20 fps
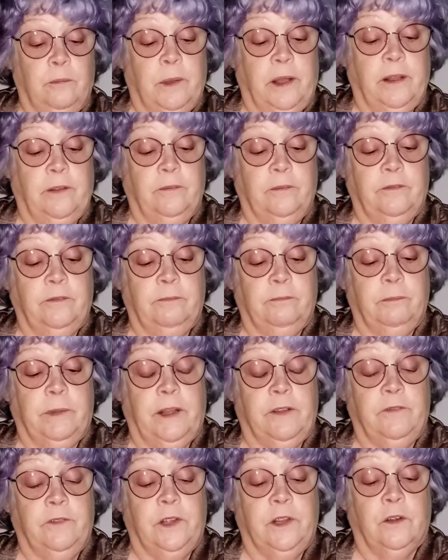my
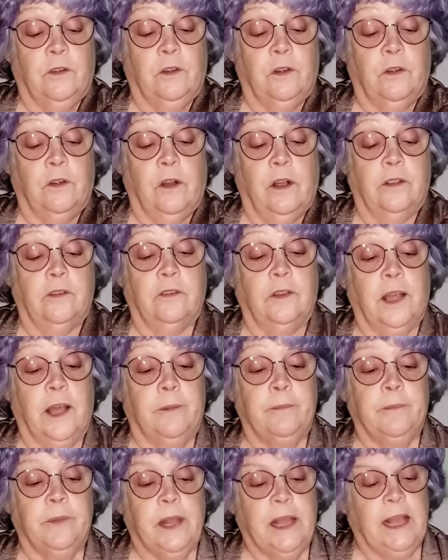finger across that.
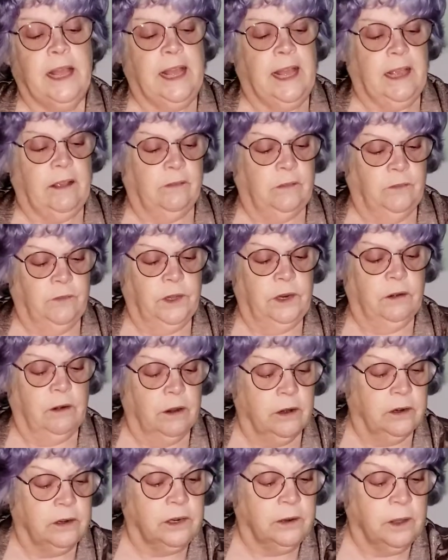I have to figure
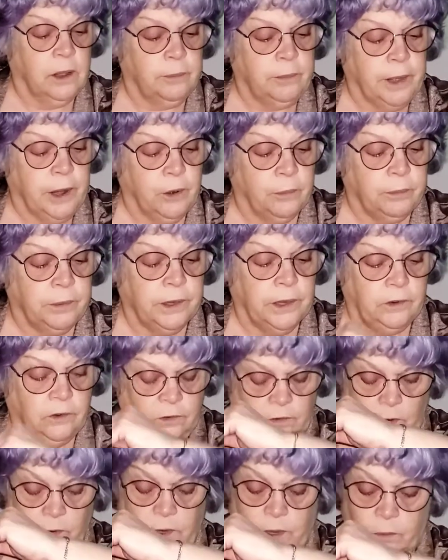out a better place.
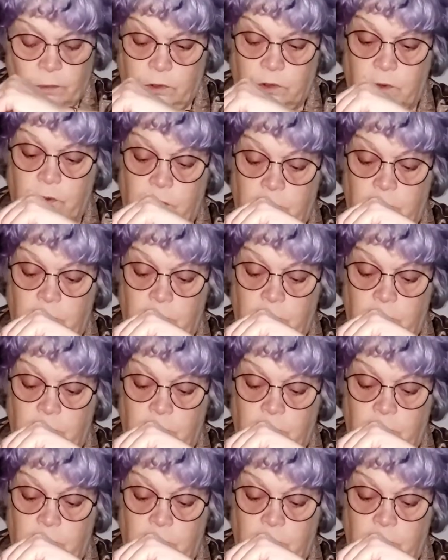Okay, we'll do